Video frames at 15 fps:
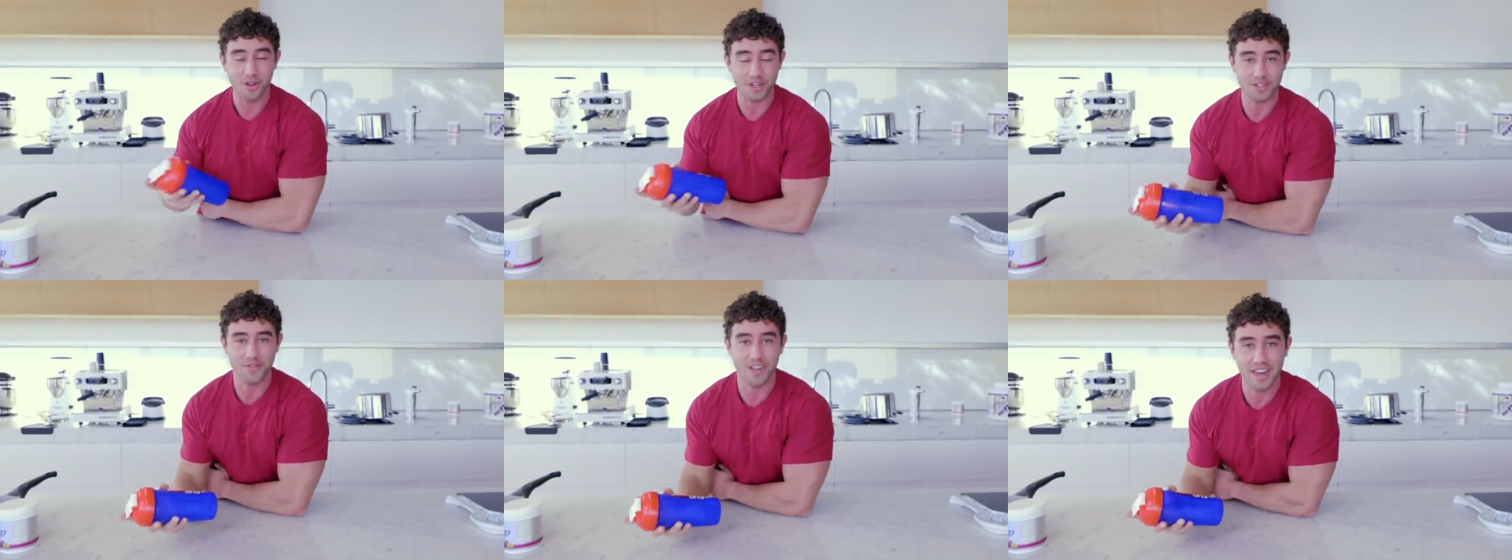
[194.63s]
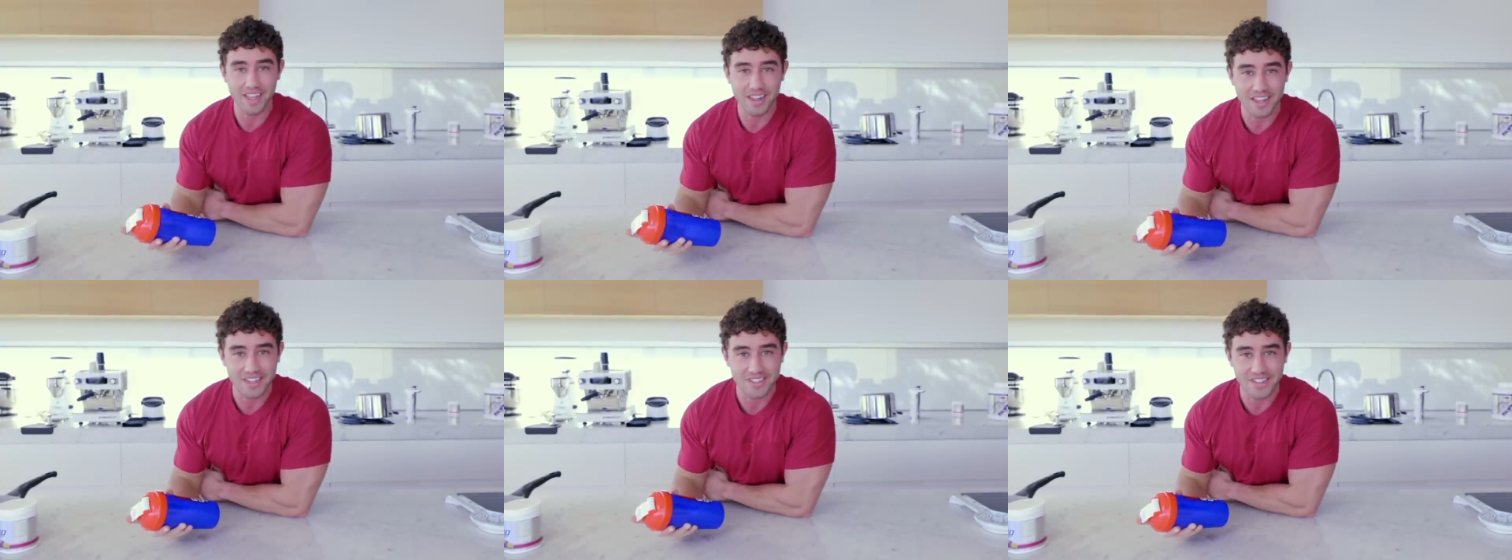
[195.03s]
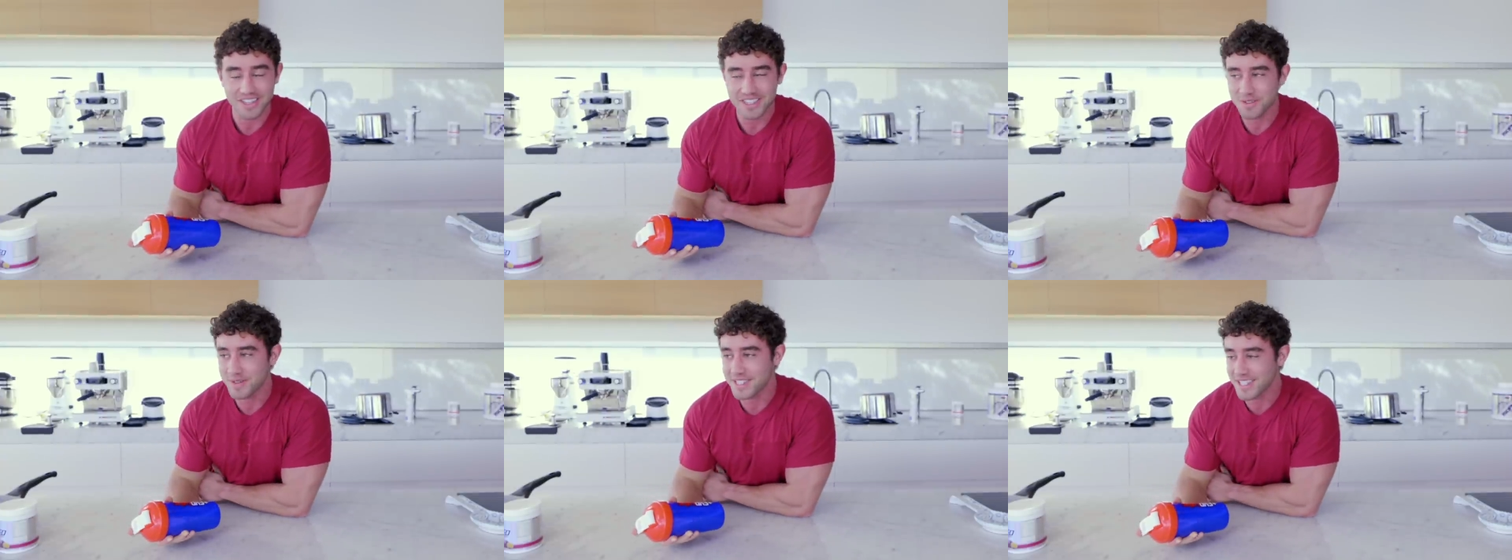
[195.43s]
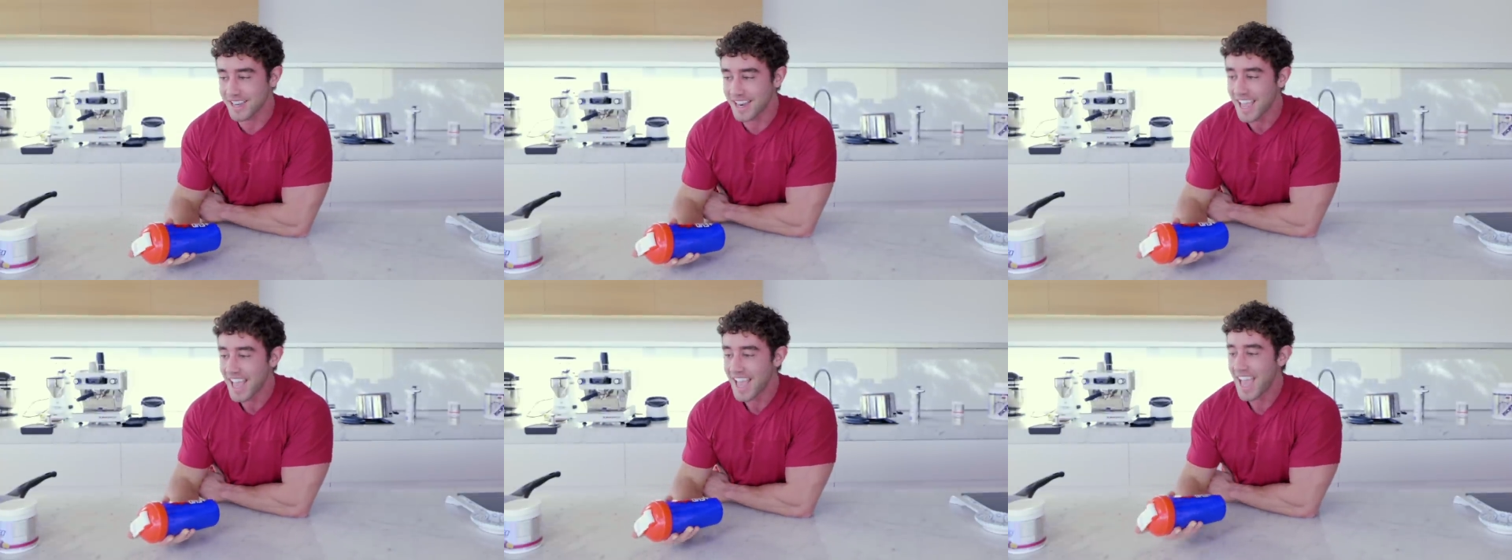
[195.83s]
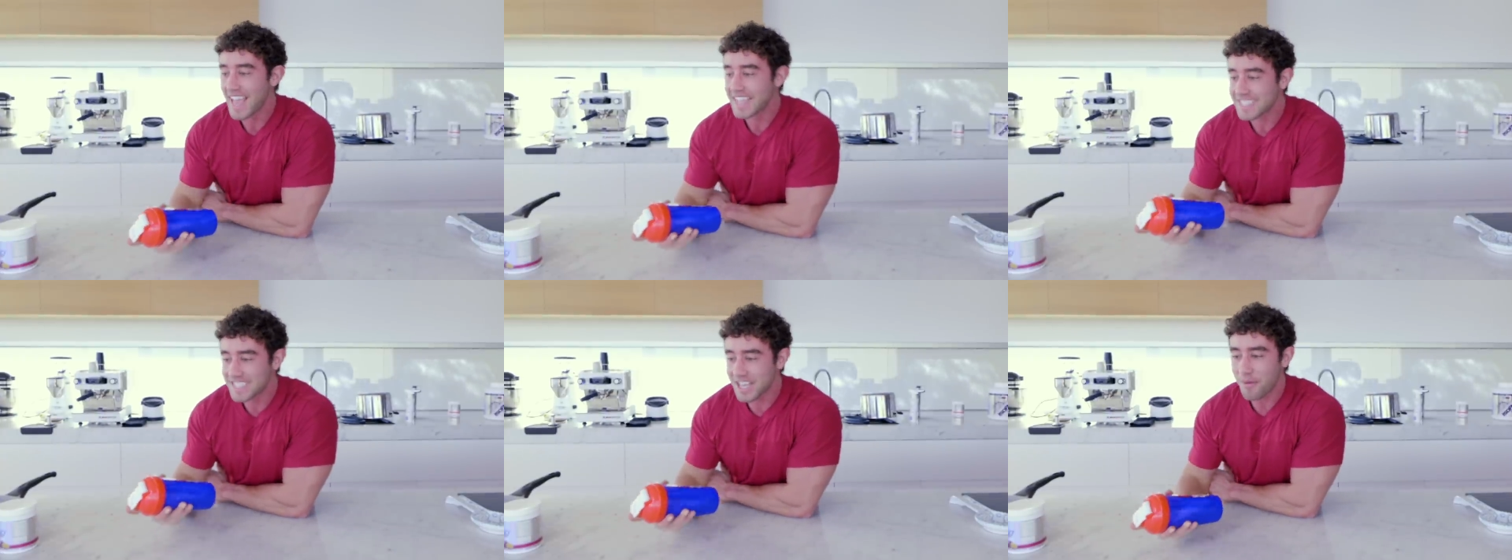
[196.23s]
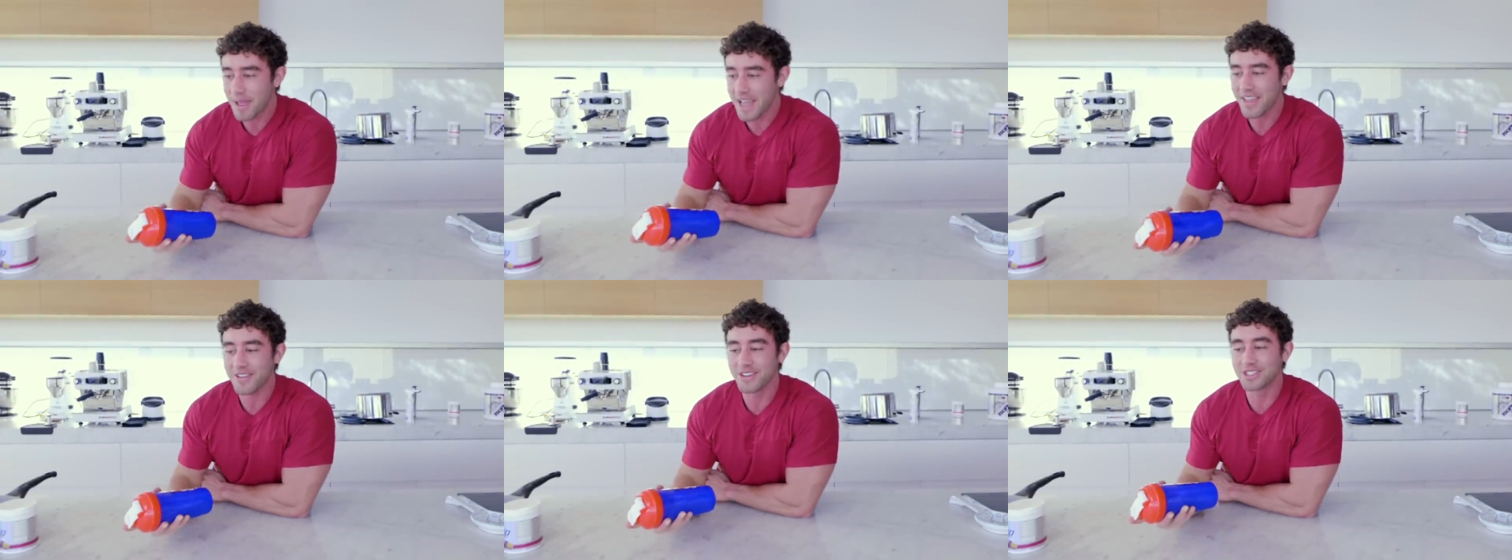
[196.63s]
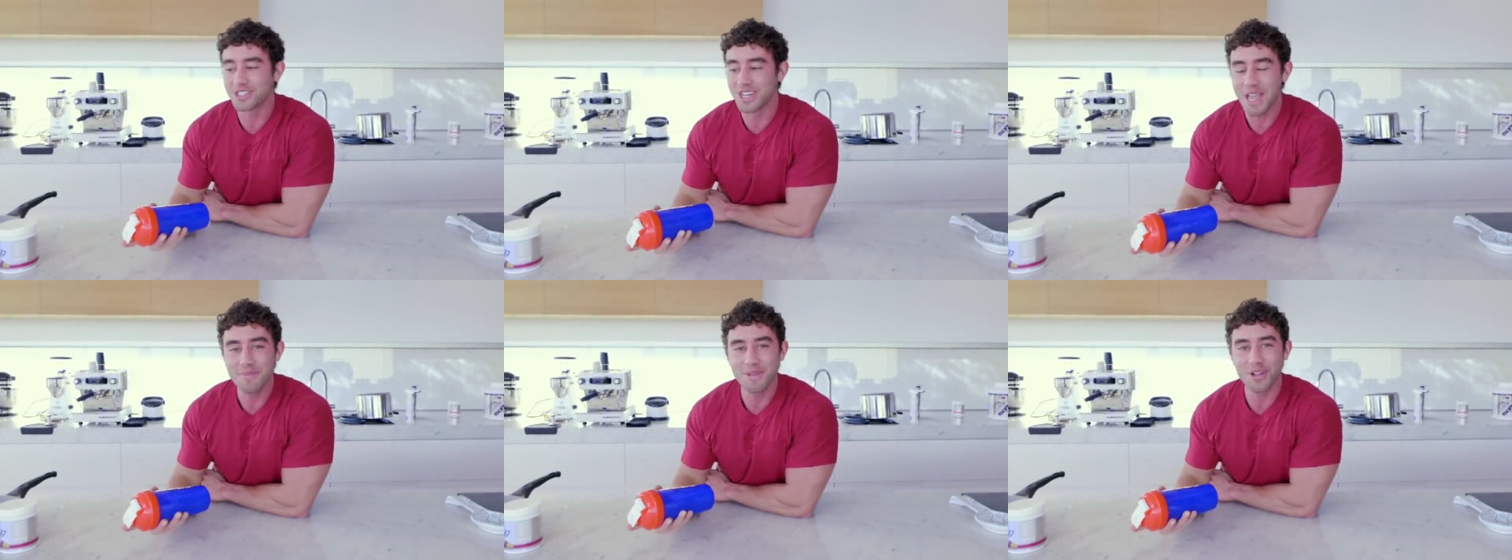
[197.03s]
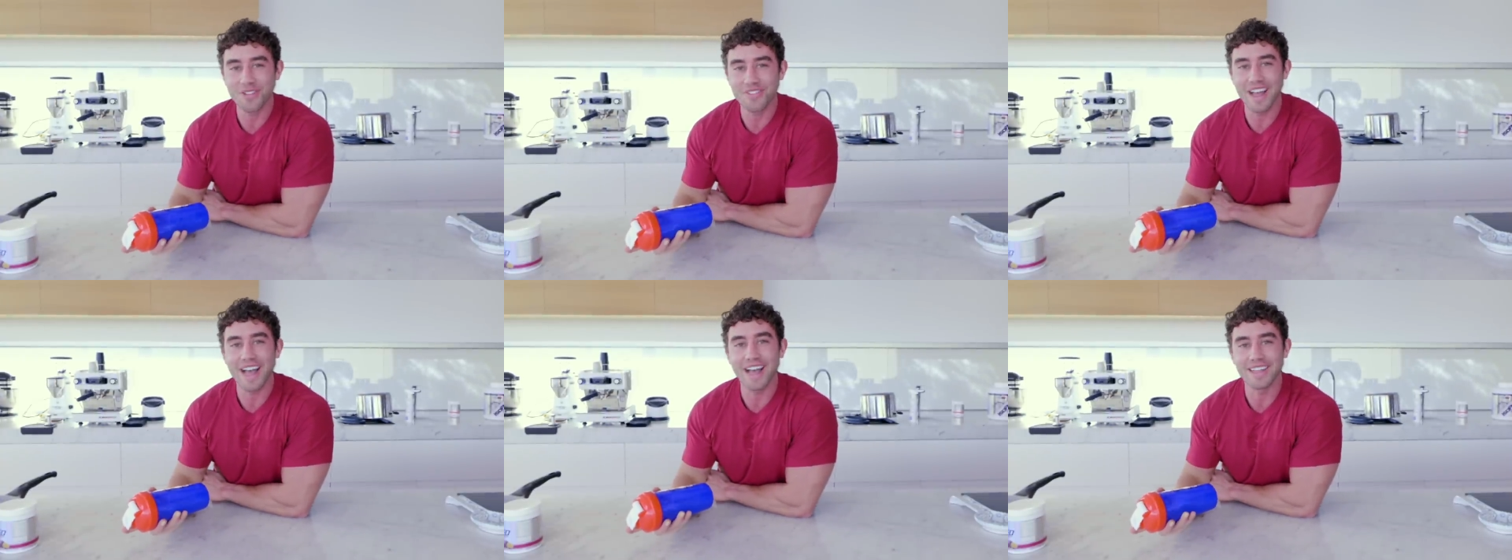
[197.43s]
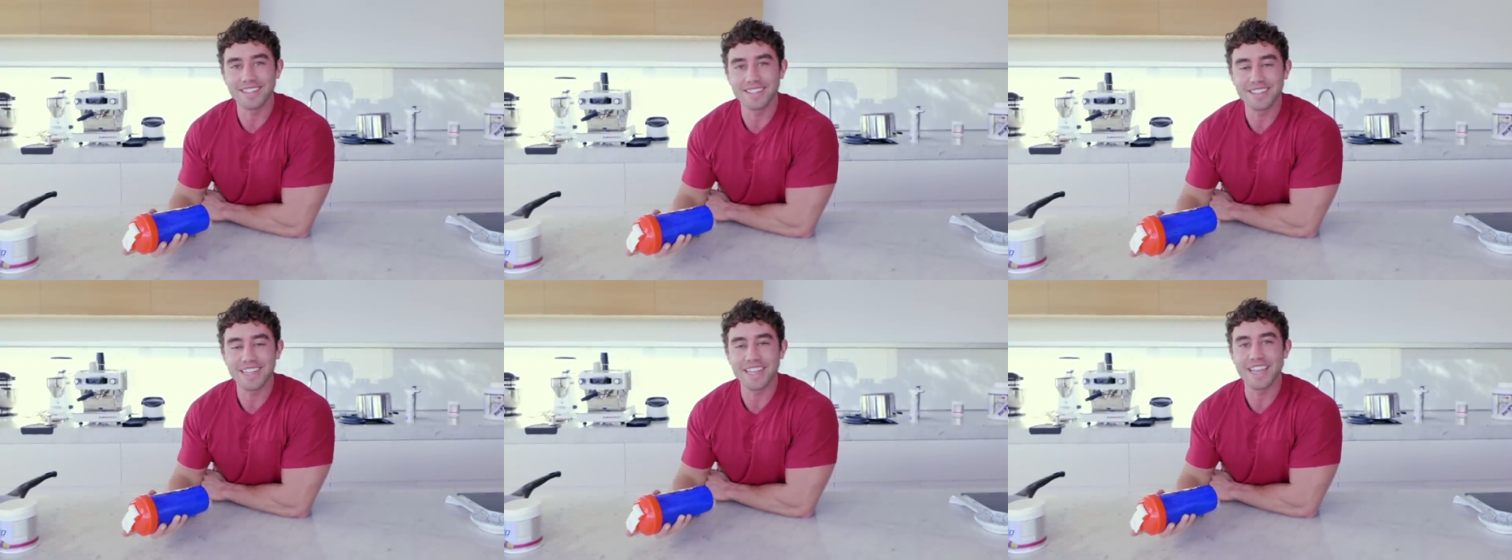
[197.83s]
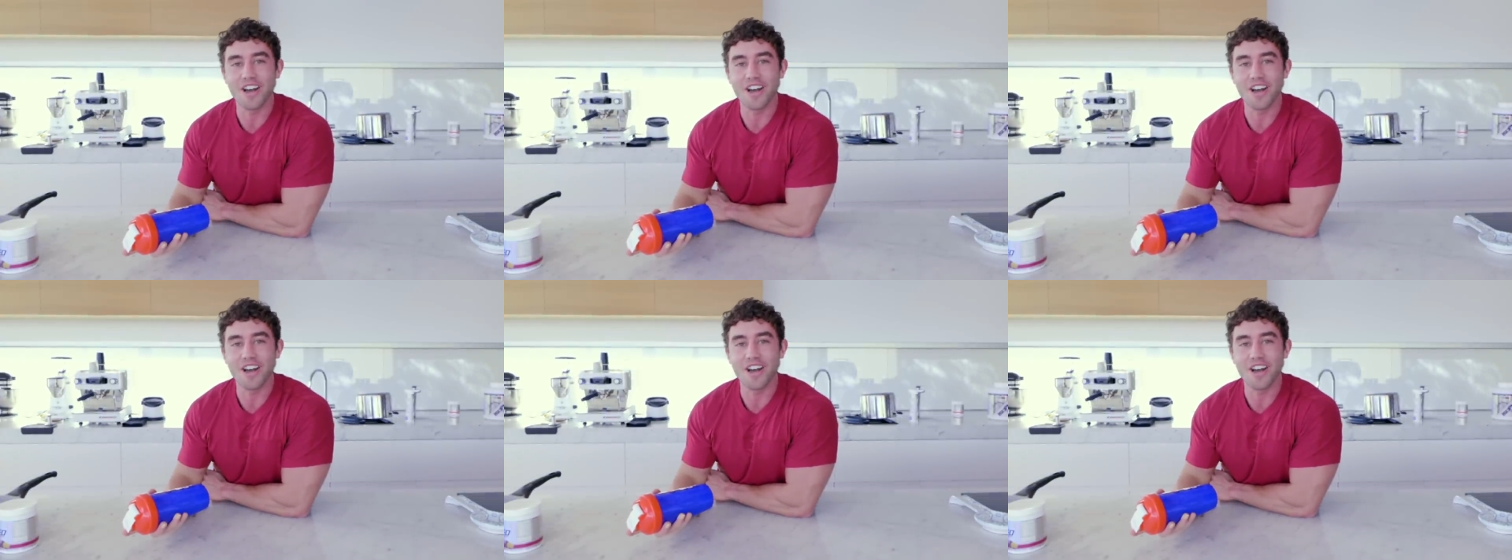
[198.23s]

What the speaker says: I just found out last night, somebody said, somehow there are Jamie Oliver ads